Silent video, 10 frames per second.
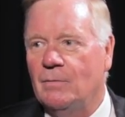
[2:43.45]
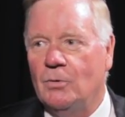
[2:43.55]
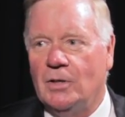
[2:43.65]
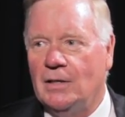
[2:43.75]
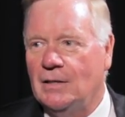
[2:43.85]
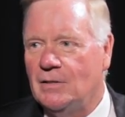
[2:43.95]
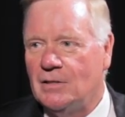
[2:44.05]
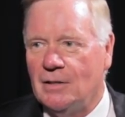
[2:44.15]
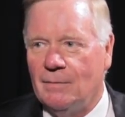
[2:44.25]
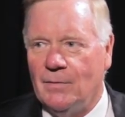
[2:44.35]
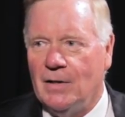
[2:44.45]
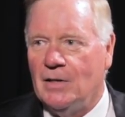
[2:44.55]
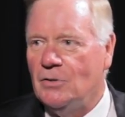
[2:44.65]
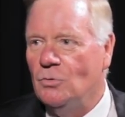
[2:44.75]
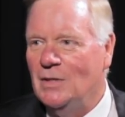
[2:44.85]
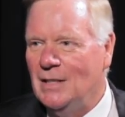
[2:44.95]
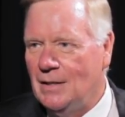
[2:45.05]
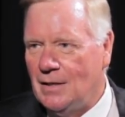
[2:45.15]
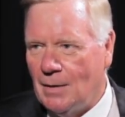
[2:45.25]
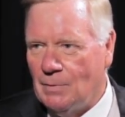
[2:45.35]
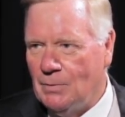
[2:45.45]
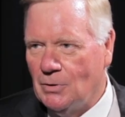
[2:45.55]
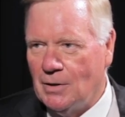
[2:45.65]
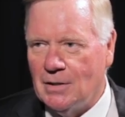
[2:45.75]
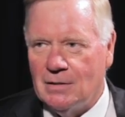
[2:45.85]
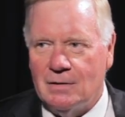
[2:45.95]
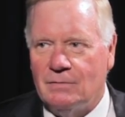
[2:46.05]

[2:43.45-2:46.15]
putting in some unique capabilities,